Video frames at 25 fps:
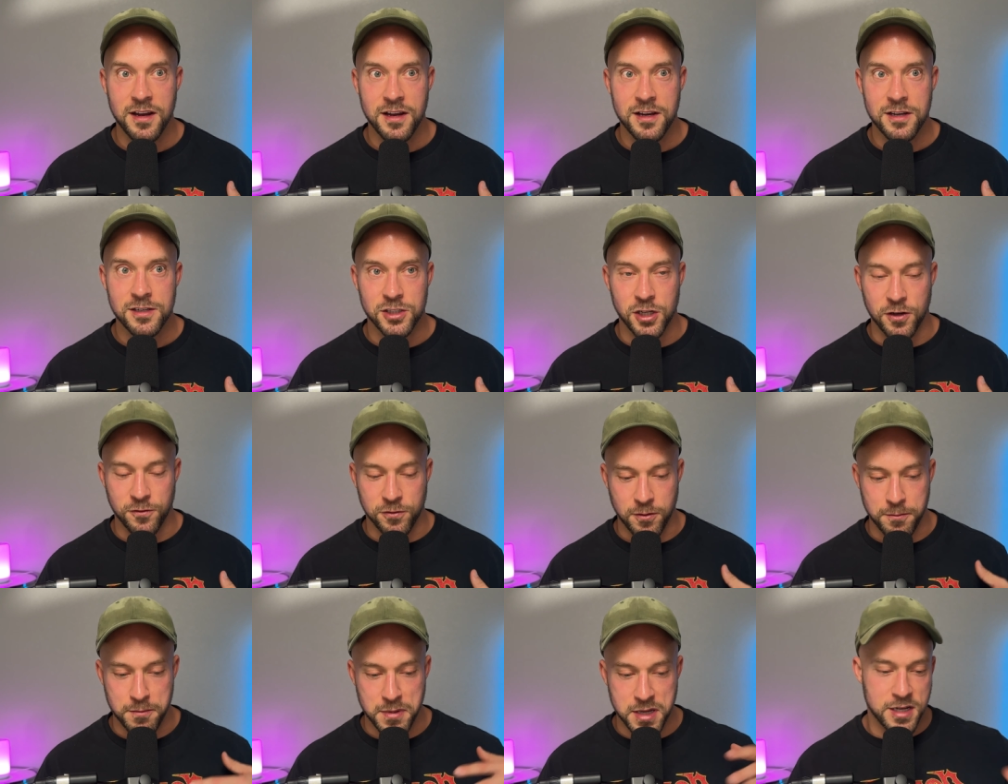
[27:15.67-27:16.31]
So
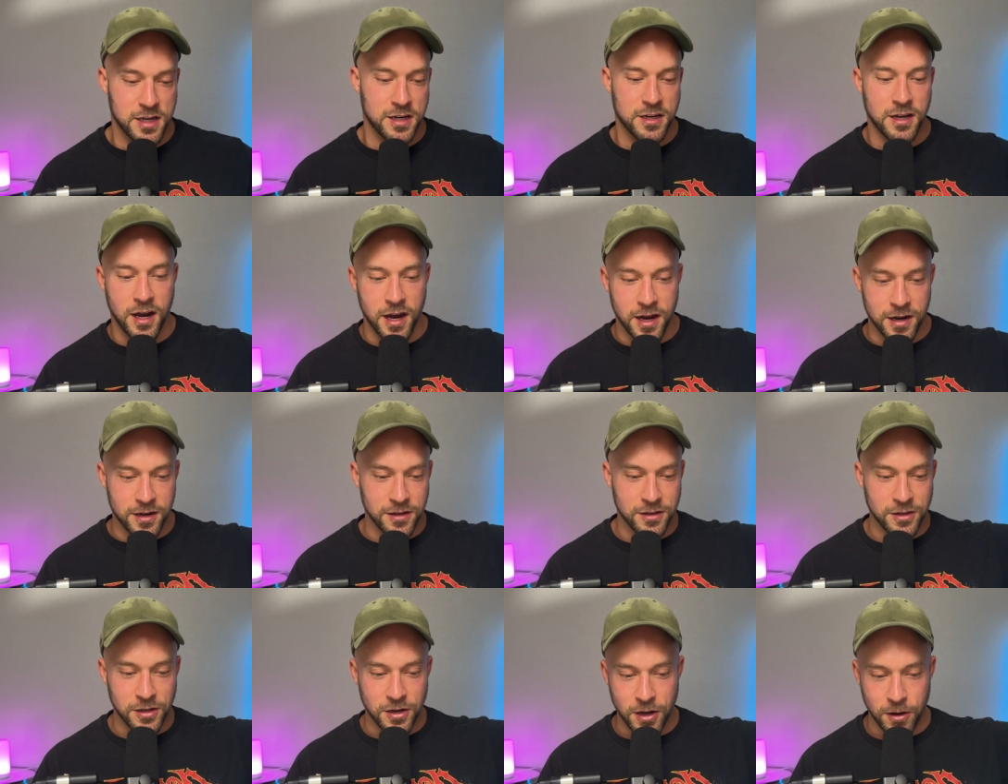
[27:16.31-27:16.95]
for me to
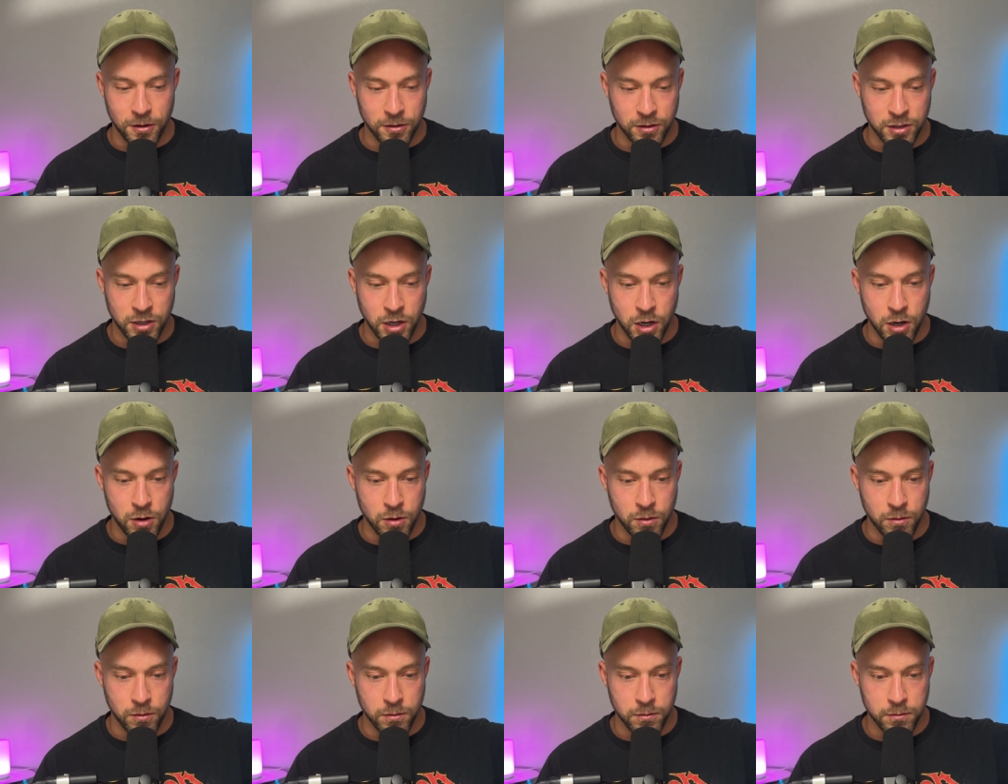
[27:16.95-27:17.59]
not, you know,
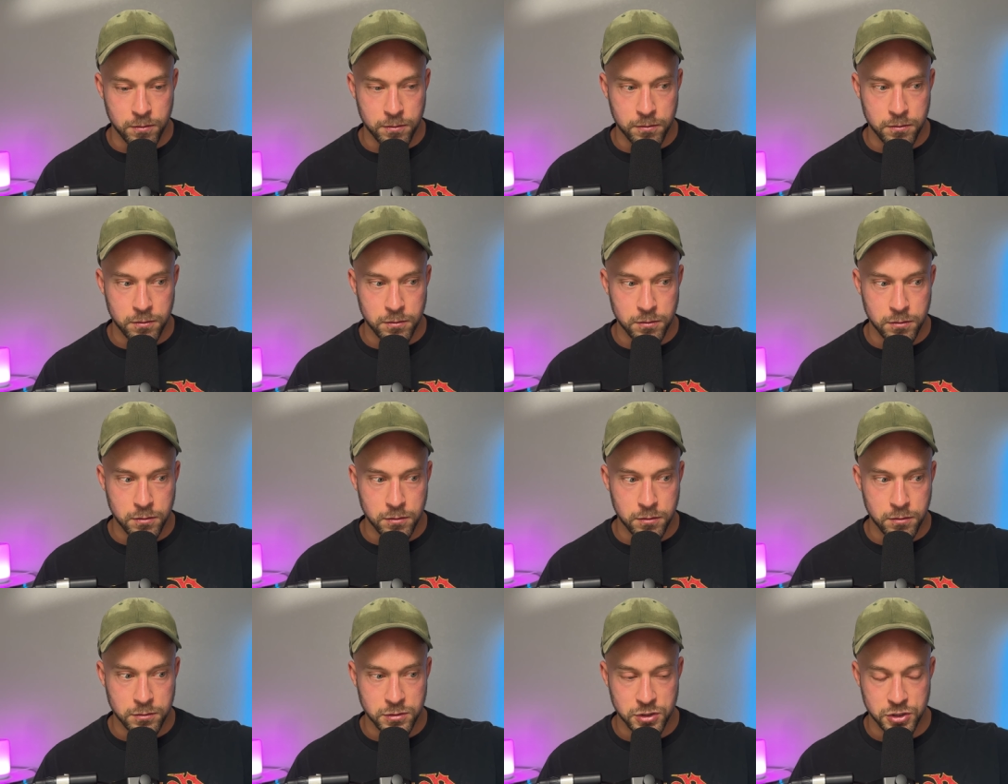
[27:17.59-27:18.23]
go
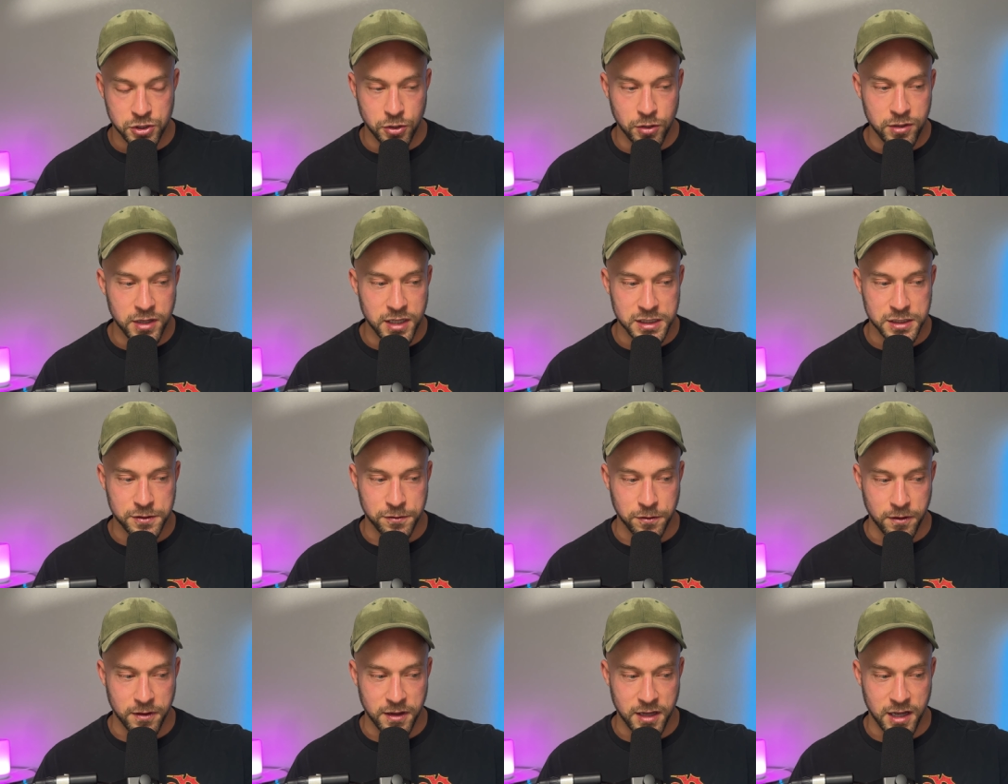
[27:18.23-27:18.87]
do this
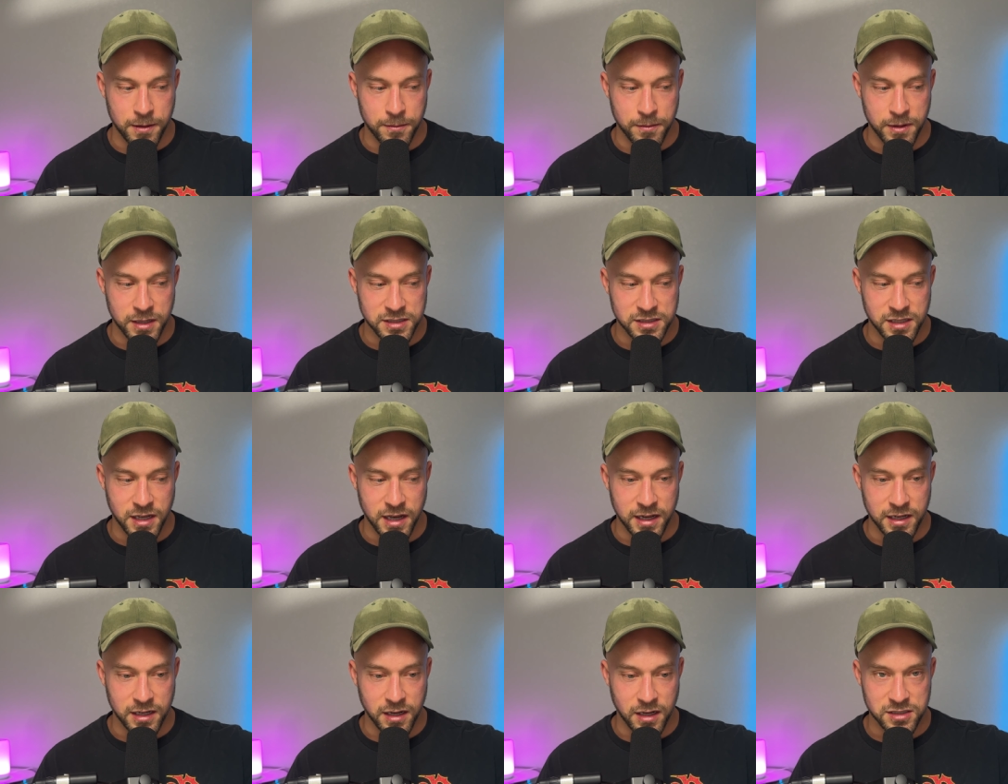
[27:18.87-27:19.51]
for them is
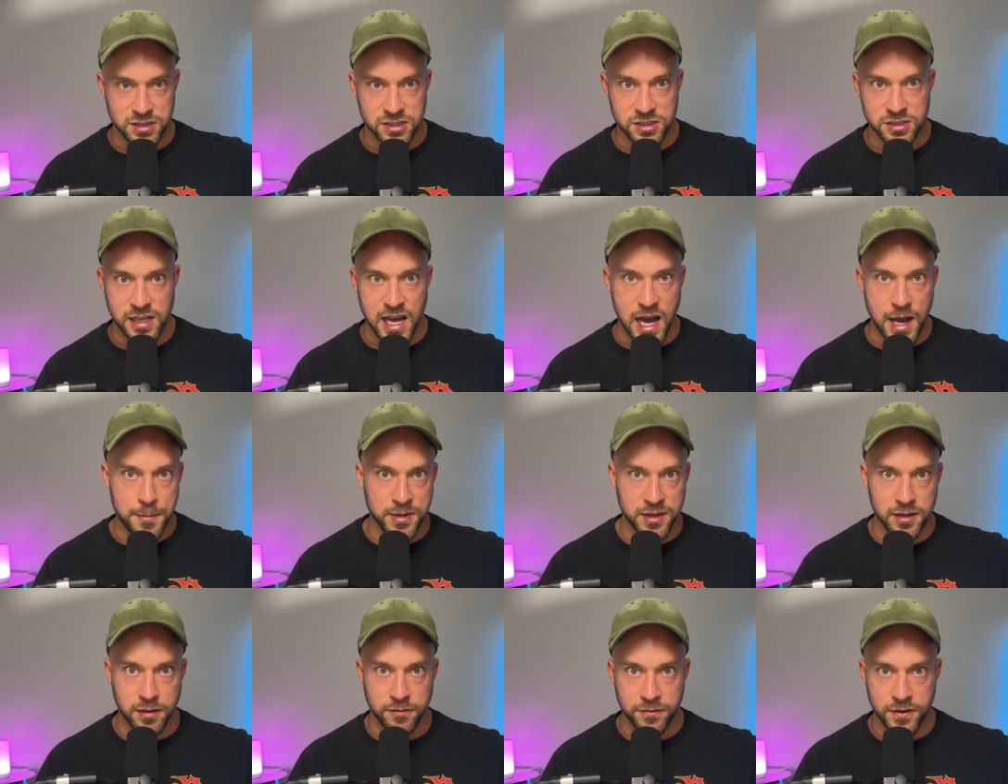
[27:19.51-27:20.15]
like a slap
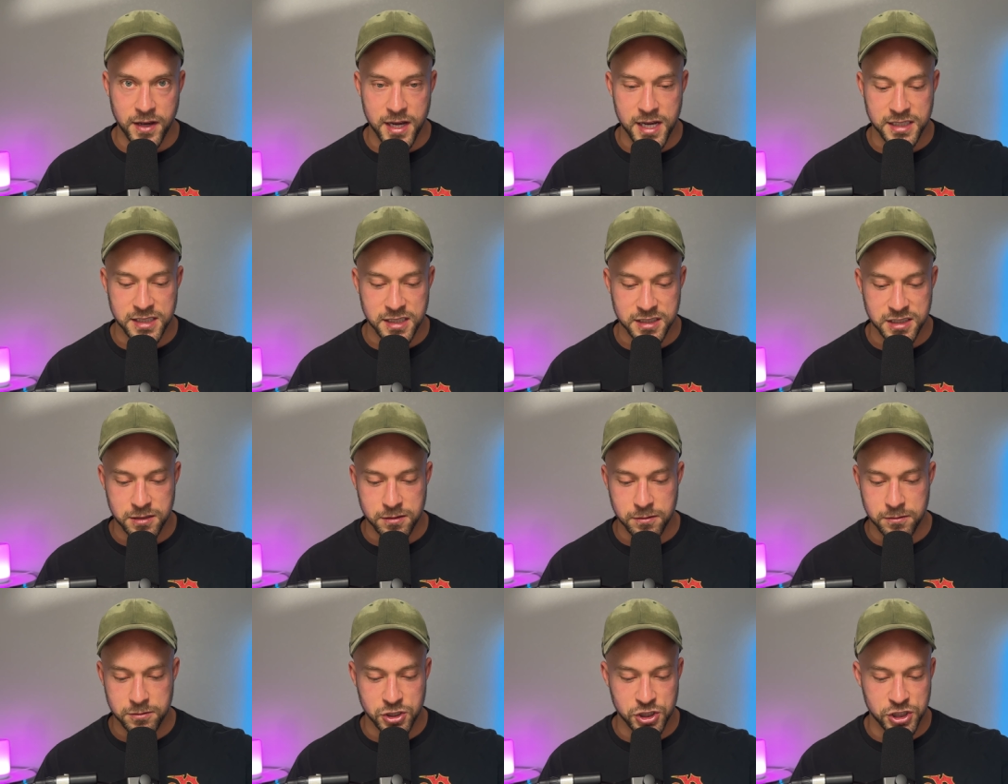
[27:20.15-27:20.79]
in the face.
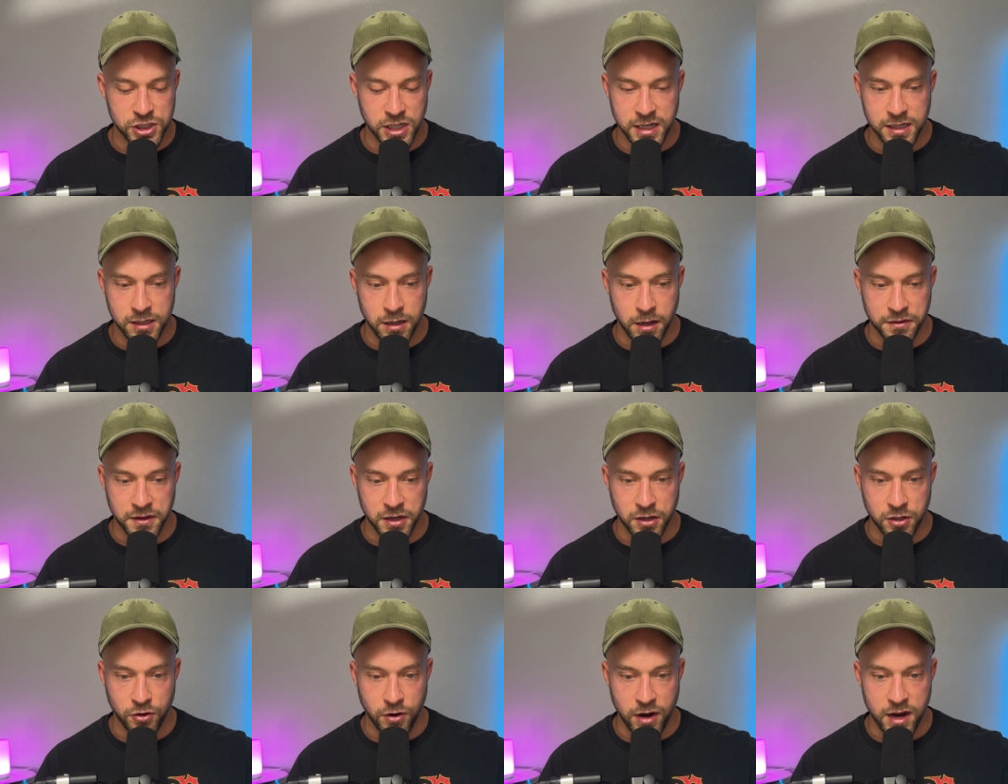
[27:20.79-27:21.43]
It's shitting on
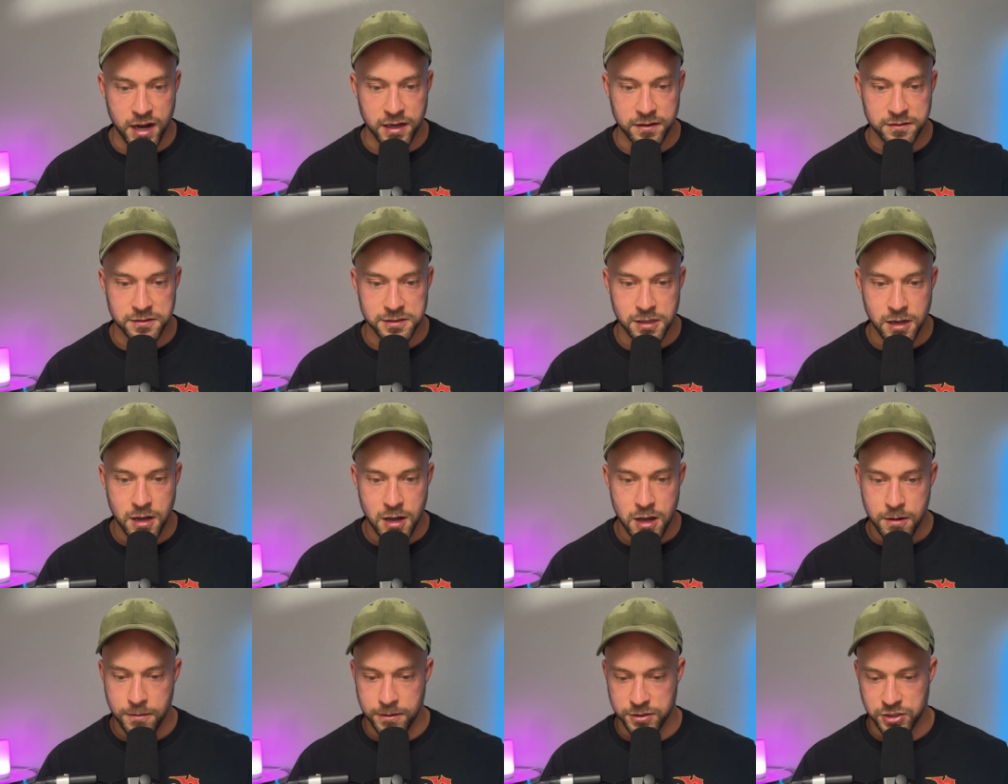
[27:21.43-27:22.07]
their grapes,
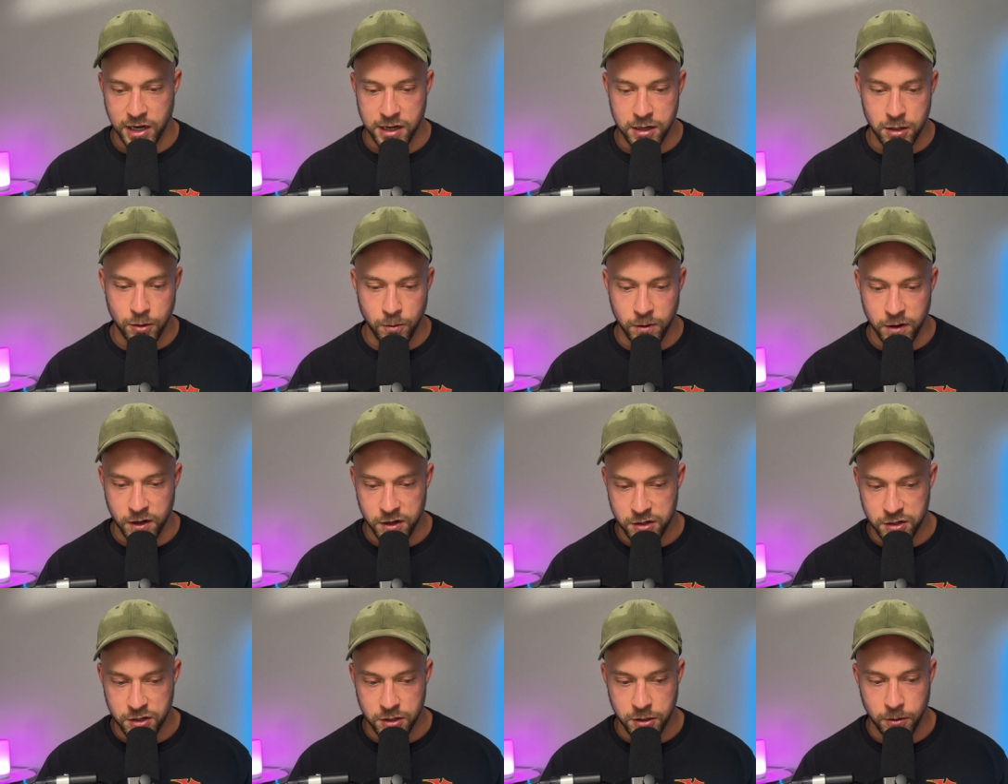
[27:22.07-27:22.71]
which I don't
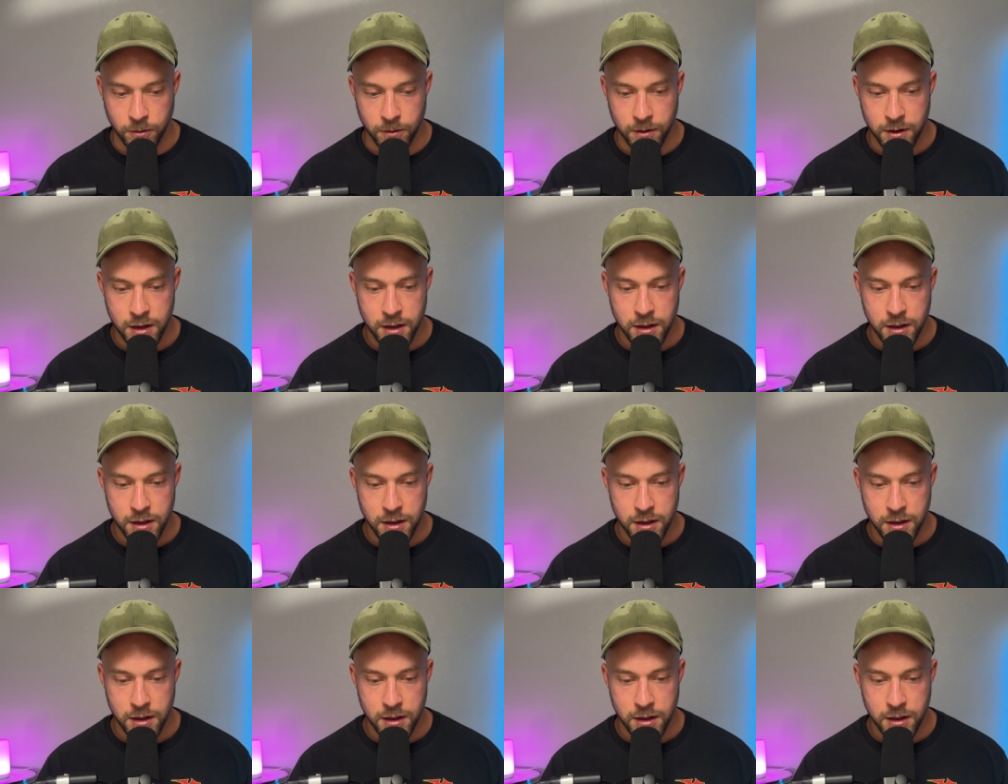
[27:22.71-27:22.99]
want to do.